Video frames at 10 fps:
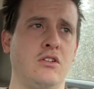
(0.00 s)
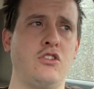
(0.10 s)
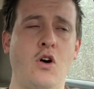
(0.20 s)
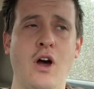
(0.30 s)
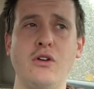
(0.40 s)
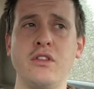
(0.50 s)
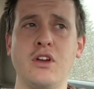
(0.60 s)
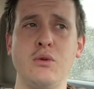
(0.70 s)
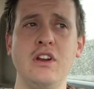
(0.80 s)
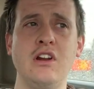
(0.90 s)
So I don't
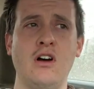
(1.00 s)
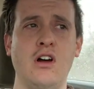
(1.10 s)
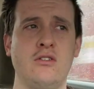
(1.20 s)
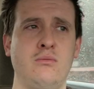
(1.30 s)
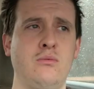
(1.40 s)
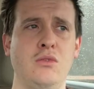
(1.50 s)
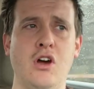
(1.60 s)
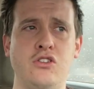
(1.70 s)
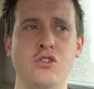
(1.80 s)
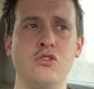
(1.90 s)
think we need a
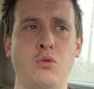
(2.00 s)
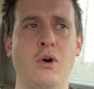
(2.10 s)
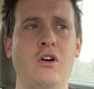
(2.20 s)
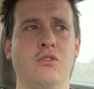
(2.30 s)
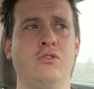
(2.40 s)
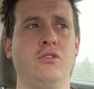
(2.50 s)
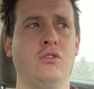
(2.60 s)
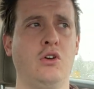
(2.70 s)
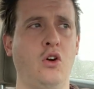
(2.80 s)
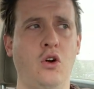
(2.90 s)

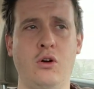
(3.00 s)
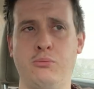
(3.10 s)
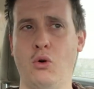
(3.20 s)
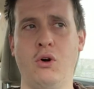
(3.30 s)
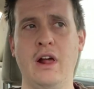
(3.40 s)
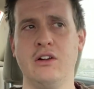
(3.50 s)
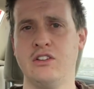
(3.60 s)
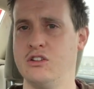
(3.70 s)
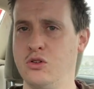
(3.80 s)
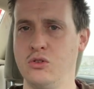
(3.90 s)
212 bored out
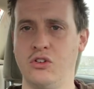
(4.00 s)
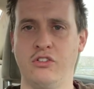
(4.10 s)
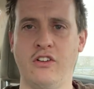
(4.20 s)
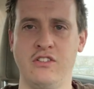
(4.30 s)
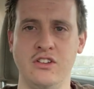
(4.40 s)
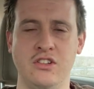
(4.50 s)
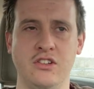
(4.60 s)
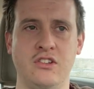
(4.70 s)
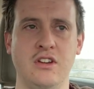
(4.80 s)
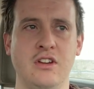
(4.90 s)
to
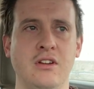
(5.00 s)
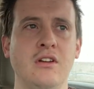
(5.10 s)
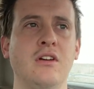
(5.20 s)
250cc